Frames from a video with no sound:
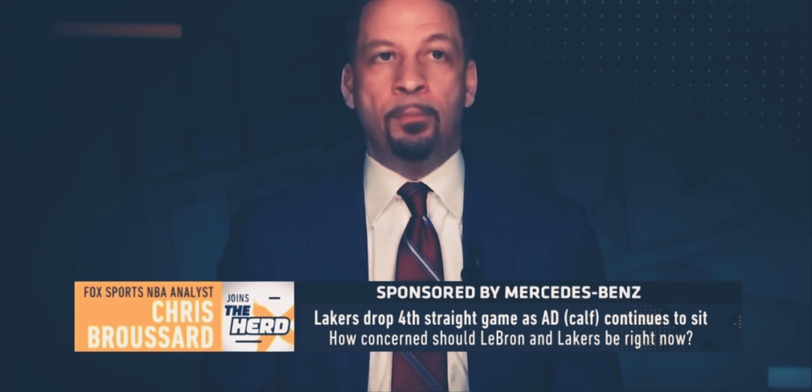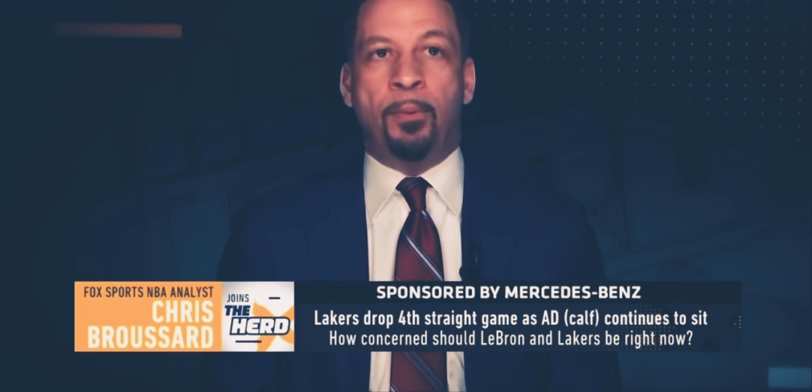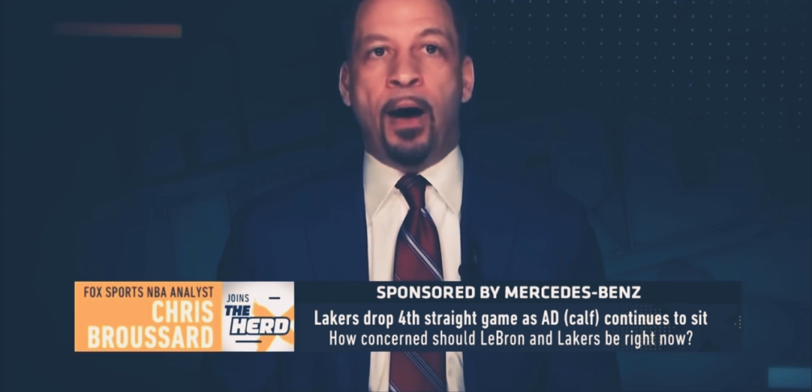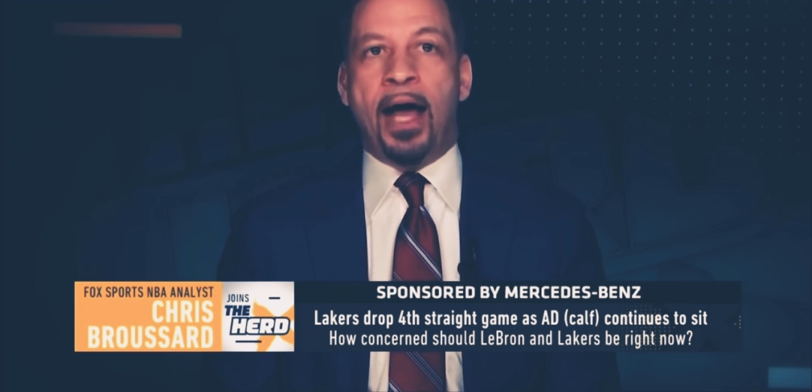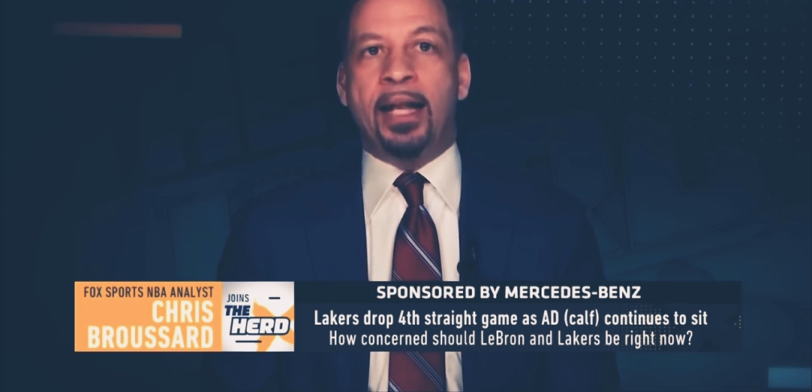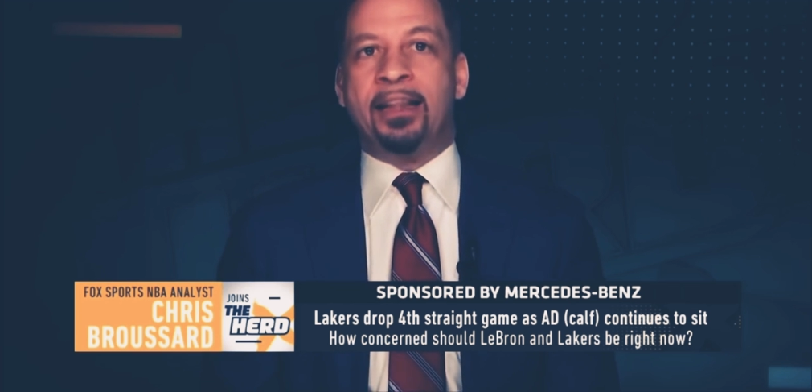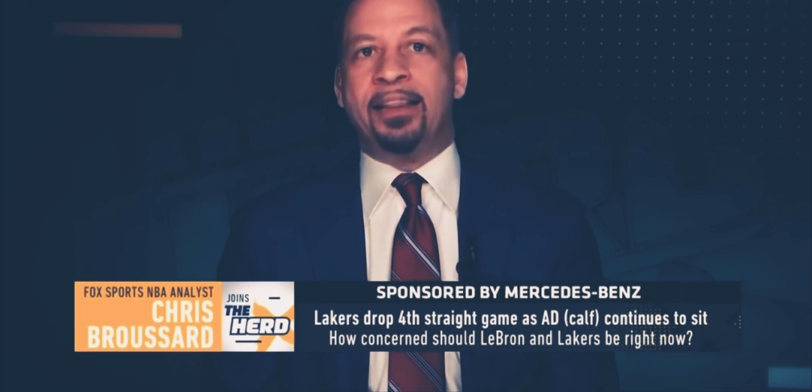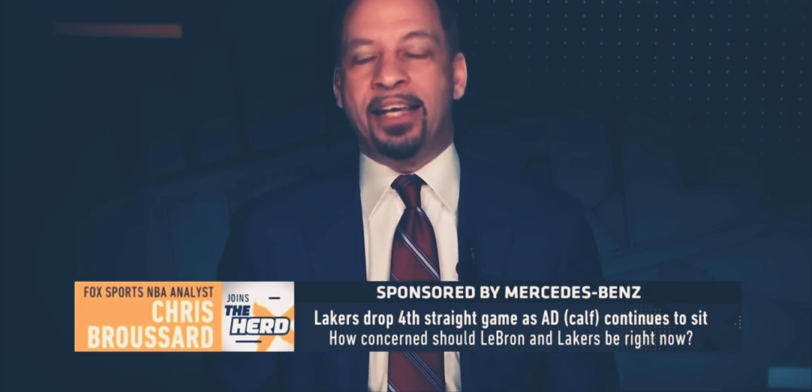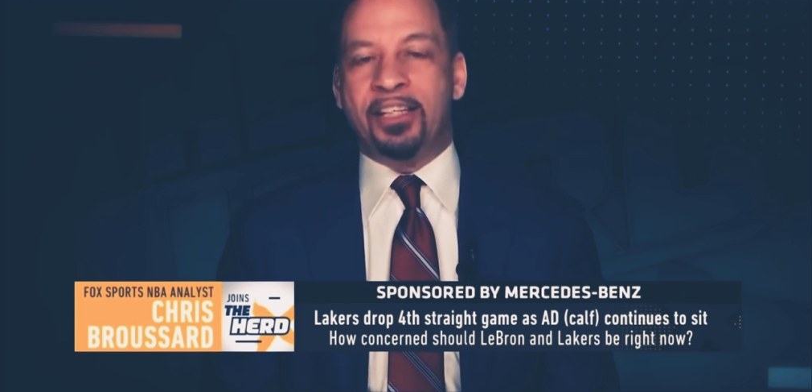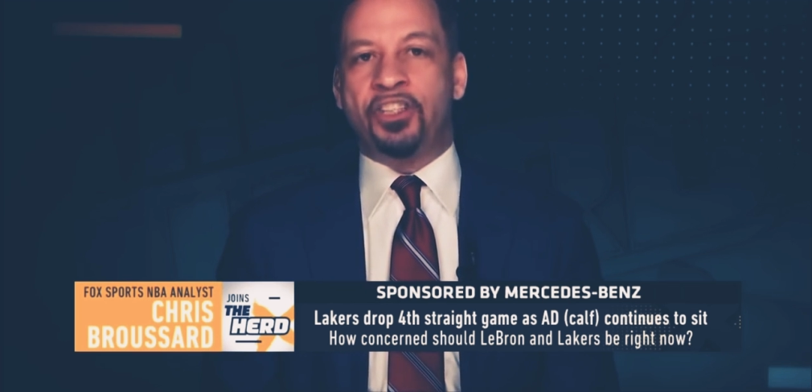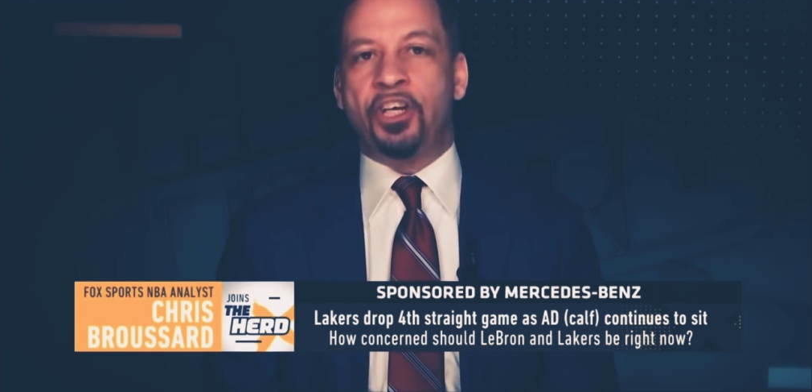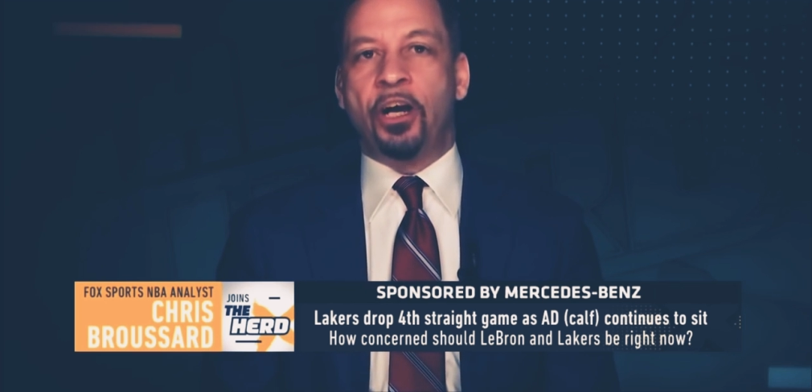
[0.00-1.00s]
But
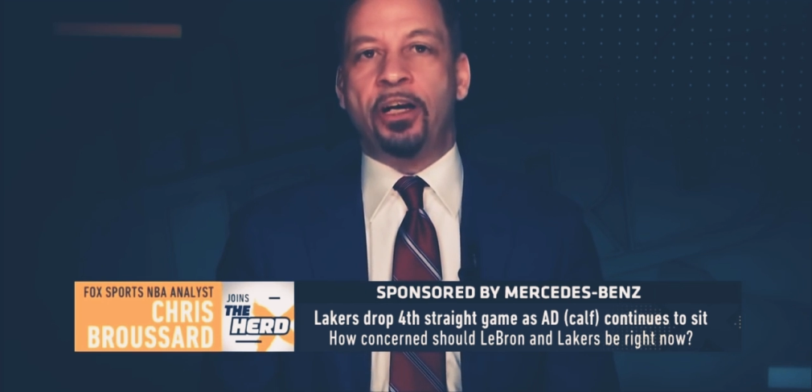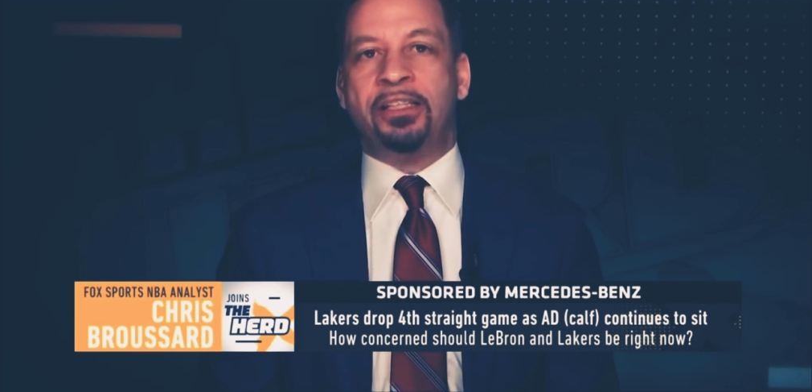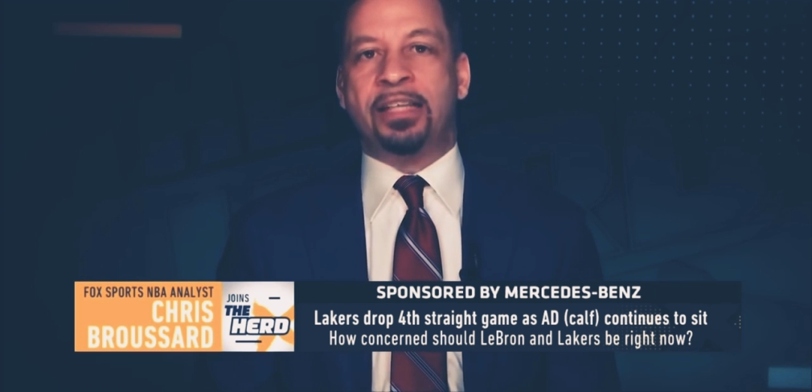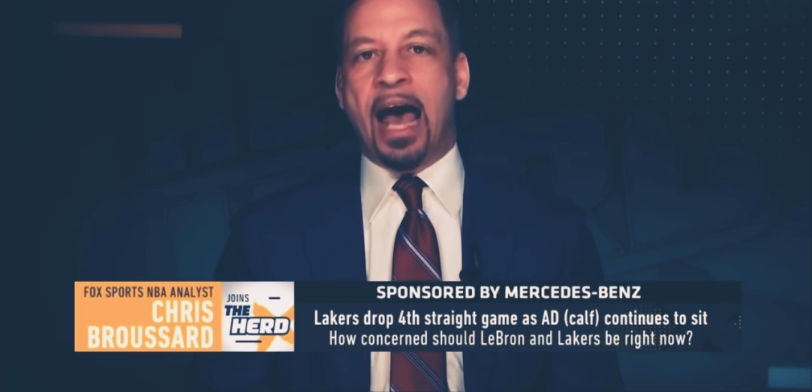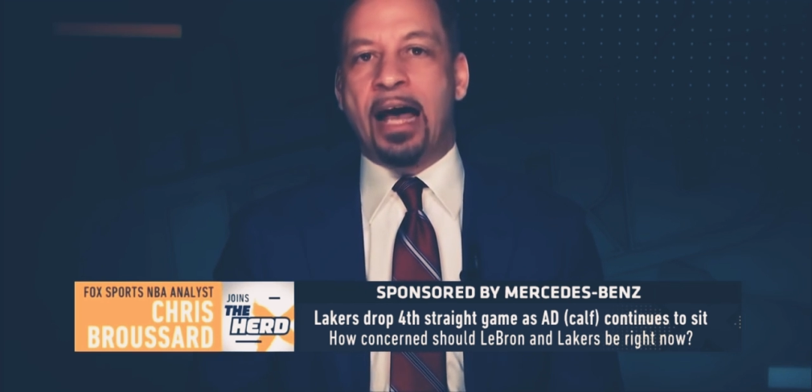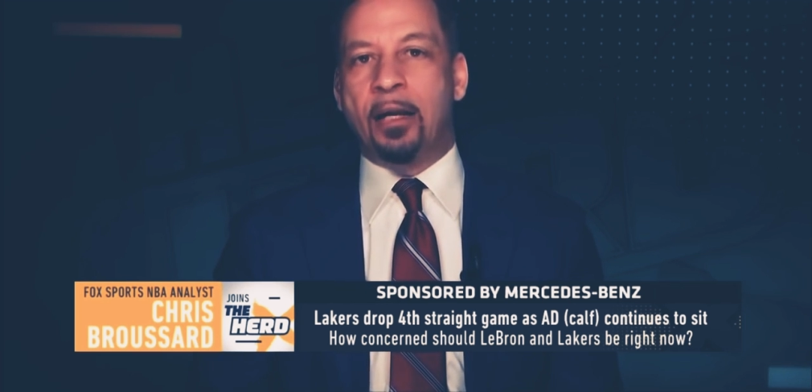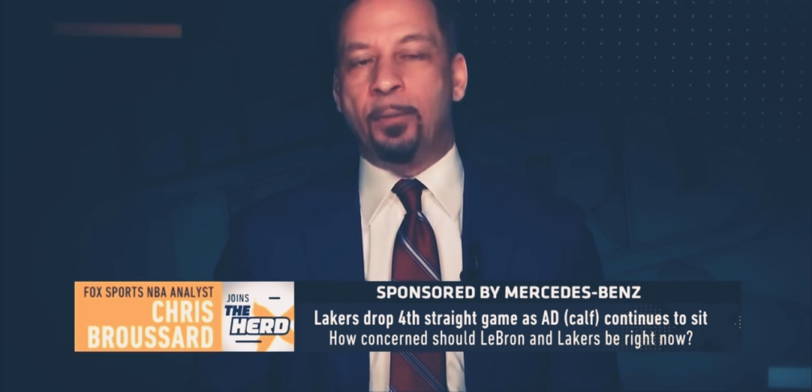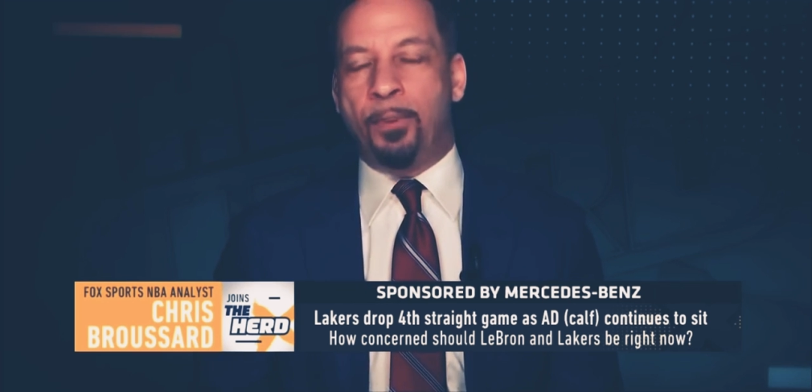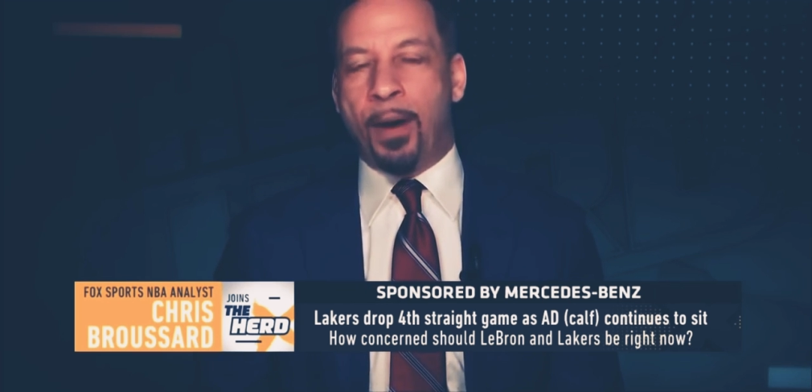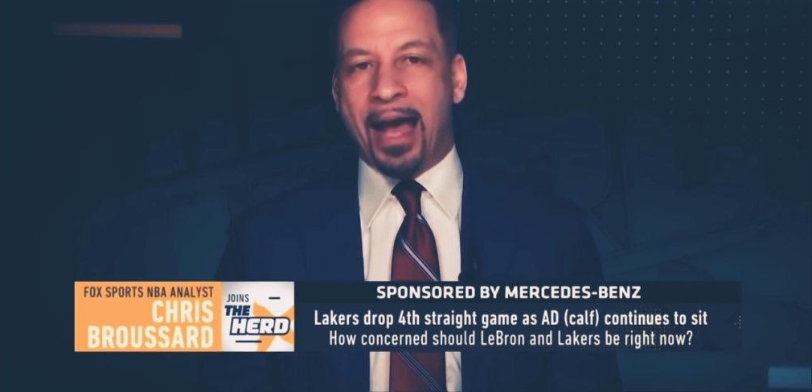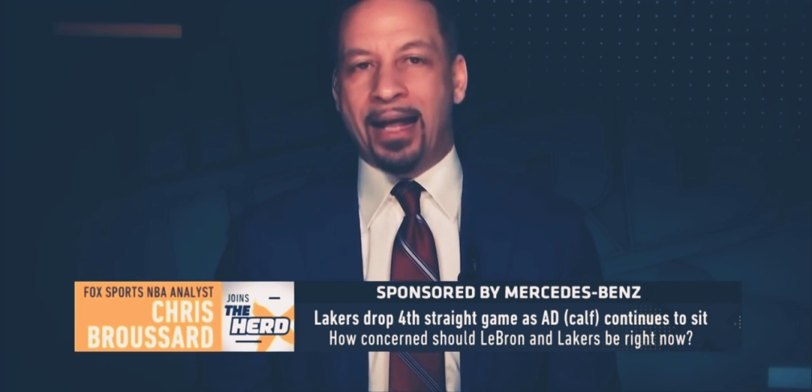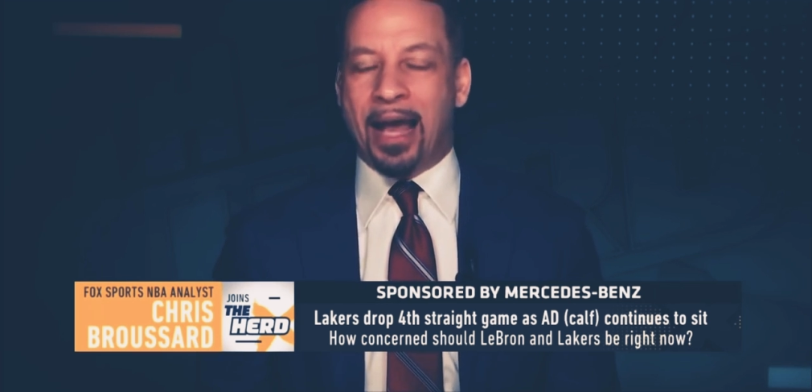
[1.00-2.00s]
this year he's kind
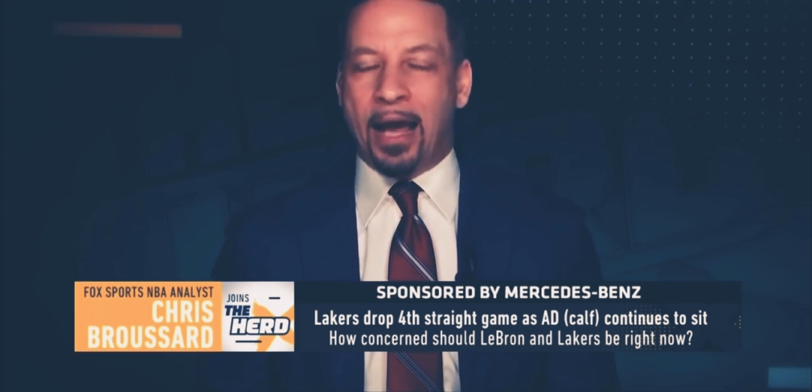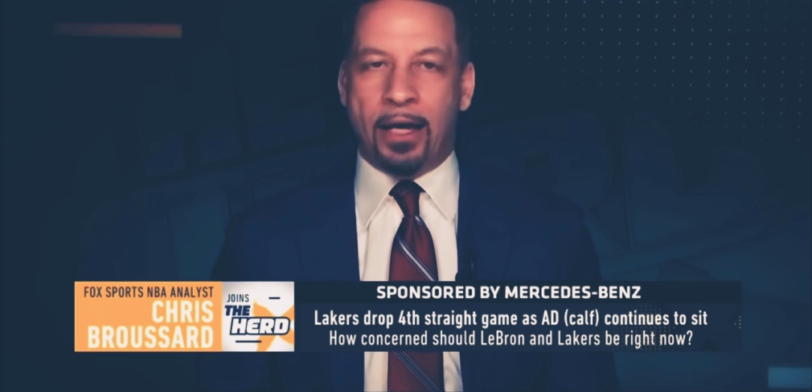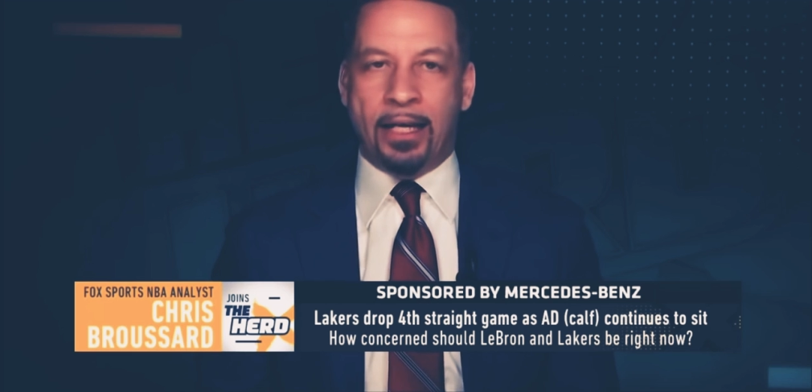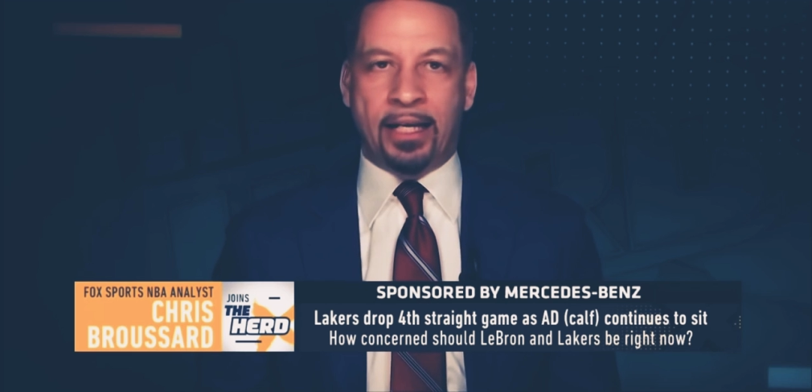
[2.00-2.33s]
of back now.